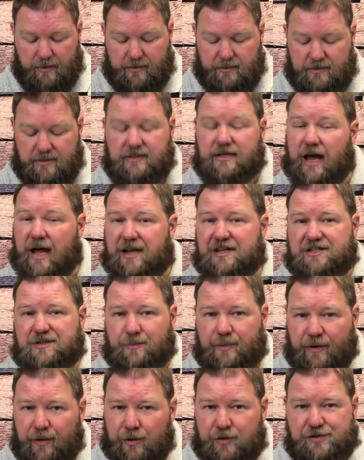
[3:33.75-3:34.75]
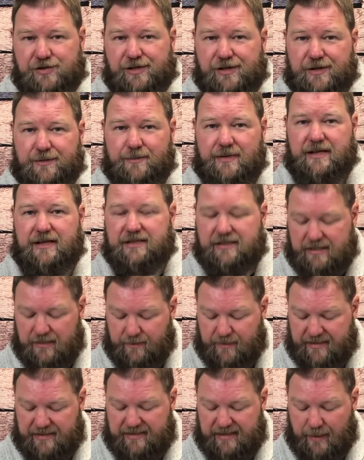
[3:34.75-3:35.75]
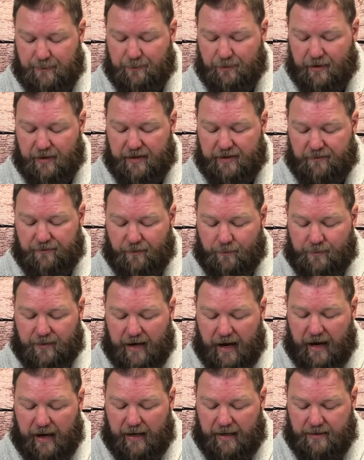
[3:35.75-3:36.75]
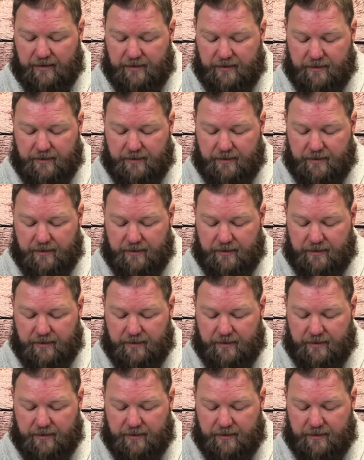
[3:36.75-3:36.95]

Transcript: To die spiritually means to be separated from God.